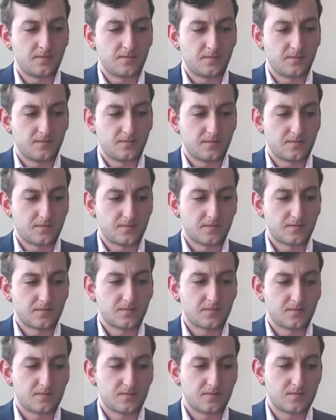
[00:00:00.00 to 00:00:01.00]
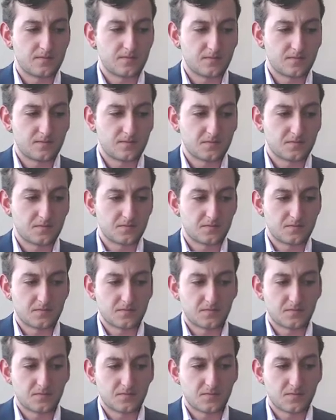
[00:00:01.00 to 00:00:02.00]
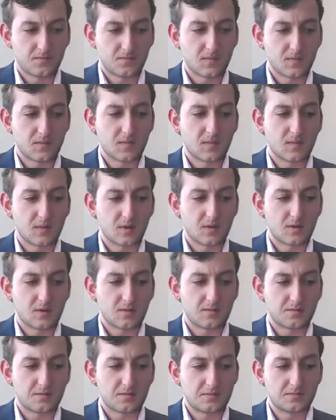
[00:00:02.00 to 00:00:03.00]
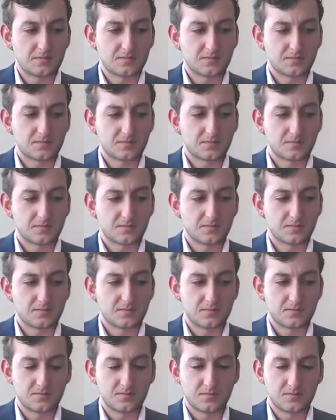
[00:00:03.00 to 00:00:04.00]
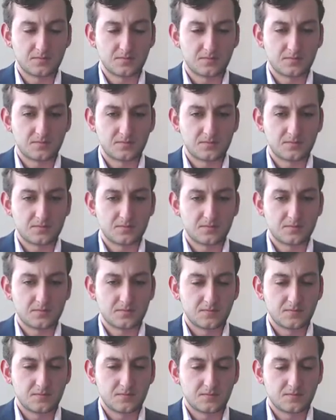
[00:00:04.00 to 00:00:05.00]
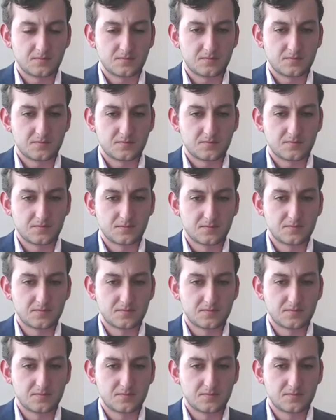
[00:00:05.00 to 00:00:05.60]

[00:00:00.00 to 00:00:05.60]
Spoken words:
This person isn't speaking.